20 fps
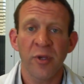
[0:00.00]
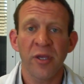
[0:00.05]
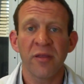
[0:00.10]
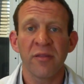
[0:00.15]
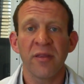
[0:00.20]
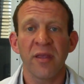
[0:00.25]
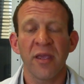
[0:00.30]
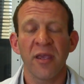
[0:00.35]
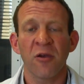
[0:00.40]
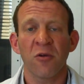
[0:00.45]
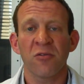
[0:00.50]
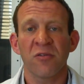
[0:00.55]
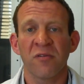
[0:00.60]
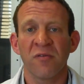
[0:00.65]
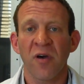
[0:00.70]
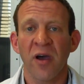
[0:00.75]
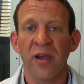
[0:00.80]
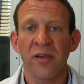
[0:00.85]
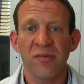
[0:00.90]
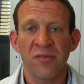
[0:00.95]
in-the-ear
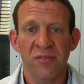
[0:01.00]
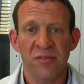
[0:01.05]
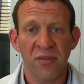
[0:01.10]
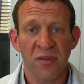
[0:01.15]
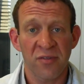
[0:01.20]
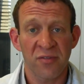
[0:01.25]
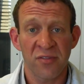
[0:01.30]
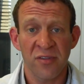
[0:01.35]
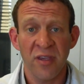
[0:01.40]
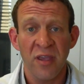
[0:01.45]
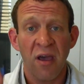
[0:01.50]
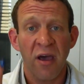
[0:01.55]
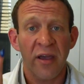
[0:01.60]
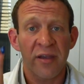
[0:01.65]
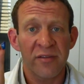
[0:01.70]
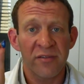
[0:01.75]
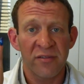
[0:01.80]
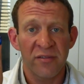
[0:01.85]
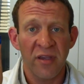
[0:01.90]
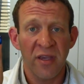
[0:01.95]
device is a
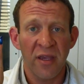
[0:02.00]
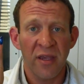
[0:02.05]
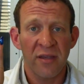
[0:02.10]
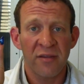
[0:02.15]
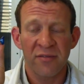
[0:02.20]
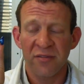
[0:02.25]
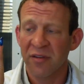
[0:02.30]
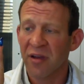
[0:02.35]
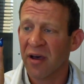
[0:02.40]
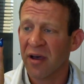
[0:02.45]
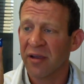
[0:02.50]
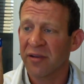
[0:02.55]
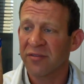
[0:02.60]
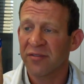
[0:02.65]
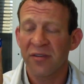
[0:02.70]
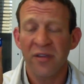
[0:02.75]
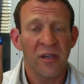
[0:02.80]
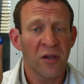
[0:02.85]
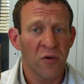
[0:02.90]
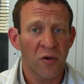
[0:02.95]
CIC
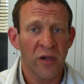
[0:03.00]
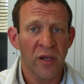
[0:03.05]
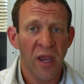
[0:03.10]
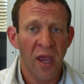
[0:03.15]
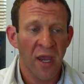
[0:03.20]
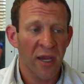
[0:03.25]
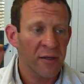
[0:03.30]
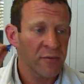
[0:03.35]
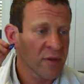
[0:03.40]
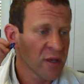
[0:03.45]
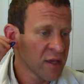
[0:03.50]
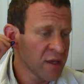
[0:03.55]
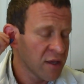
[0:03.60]
sized hearing aid.